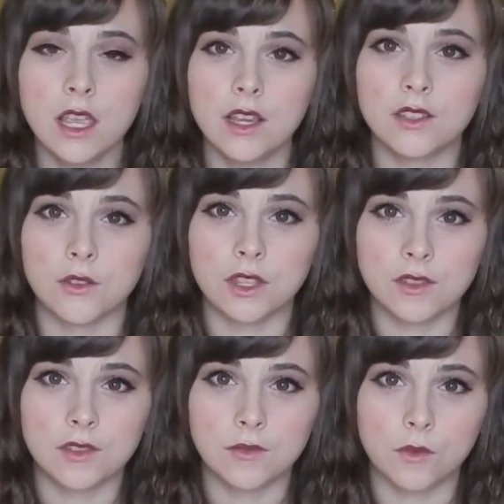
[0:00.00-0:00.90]
So this
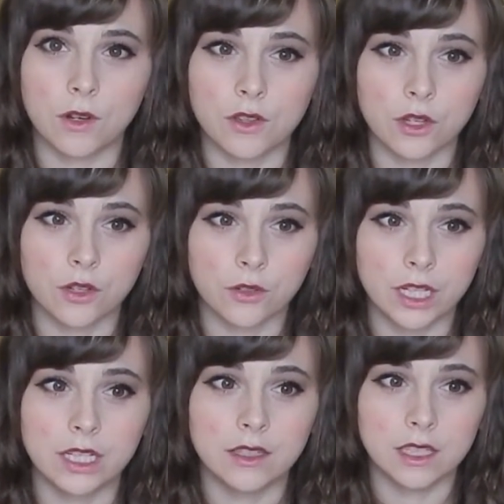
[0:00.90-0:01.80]
is for the
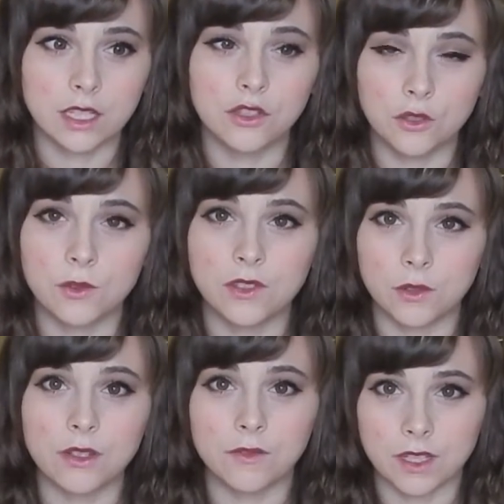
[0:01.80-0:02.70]
Korean D2
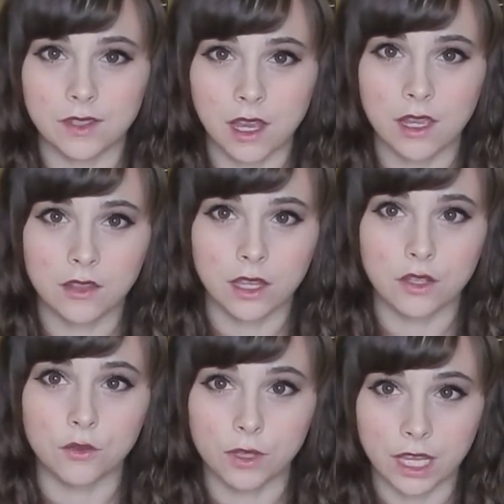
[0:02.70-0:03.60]
student visa that
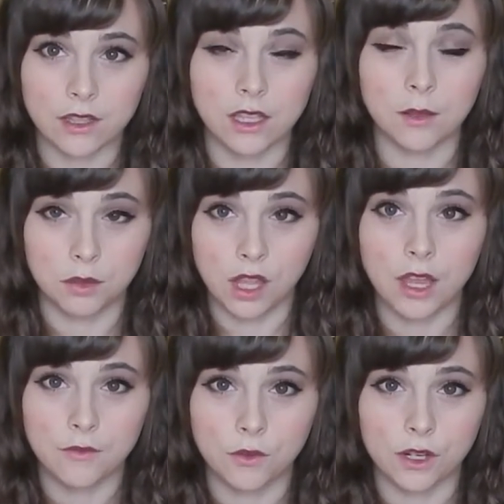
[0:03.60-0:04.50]
you
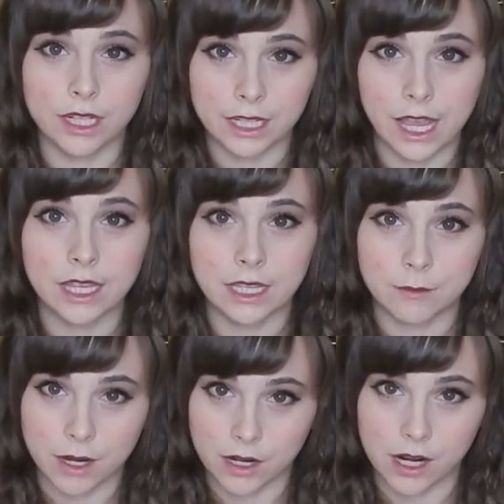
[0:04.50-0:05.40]
apply for and get in
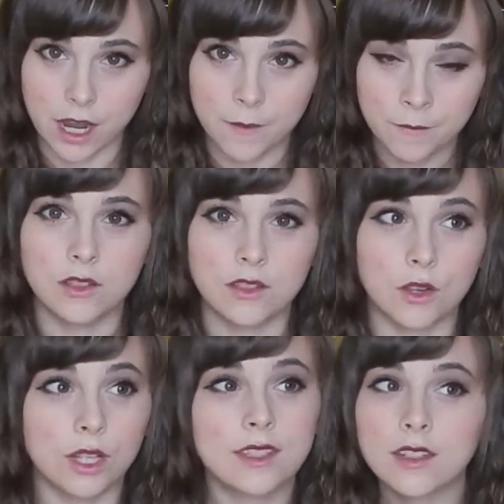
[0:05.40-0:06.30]
America. So
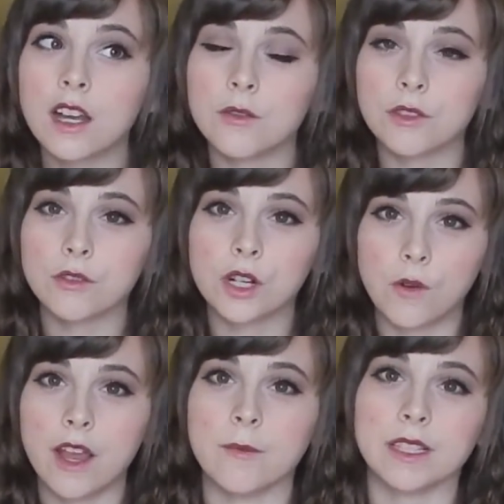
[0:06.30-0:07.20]
let's start with the
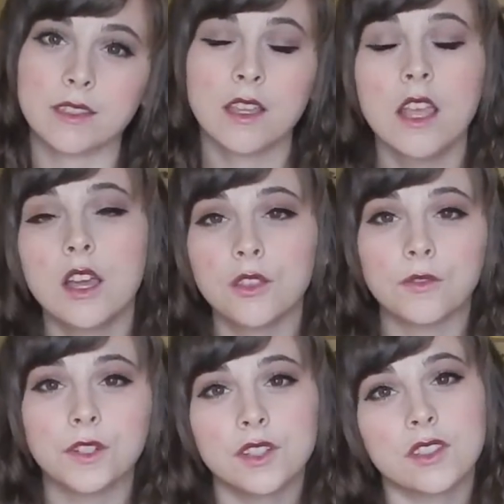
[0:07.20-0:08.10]
requirements. The
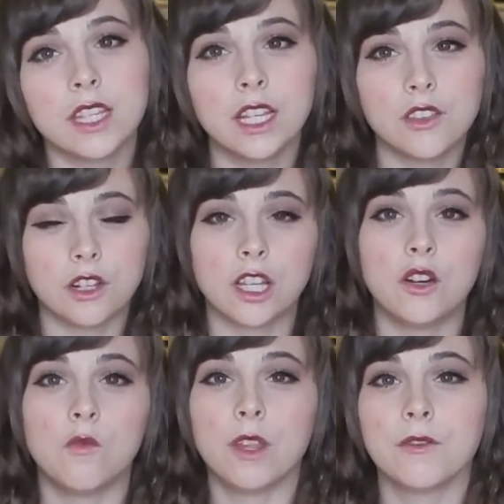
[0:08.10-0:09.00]
first thing they're going to
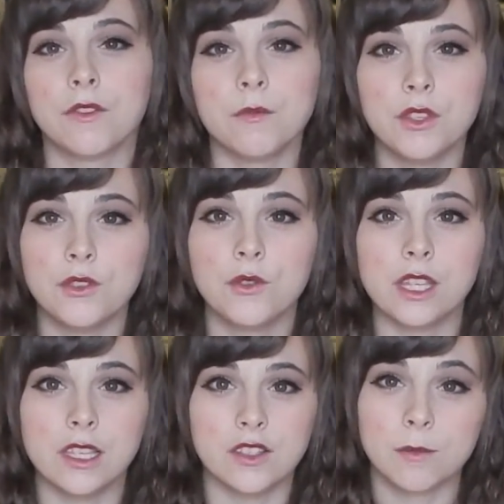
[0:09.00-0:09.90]
want from you
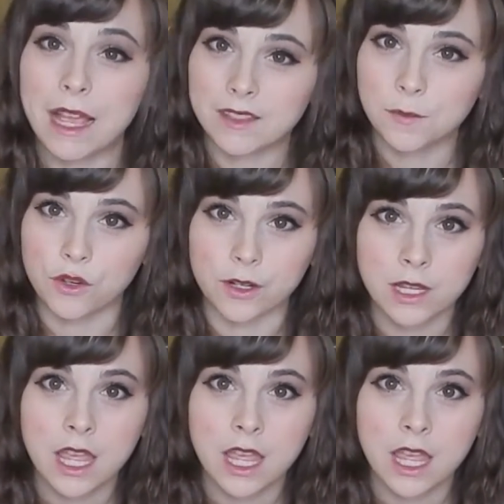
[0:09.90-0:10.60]
is your passport.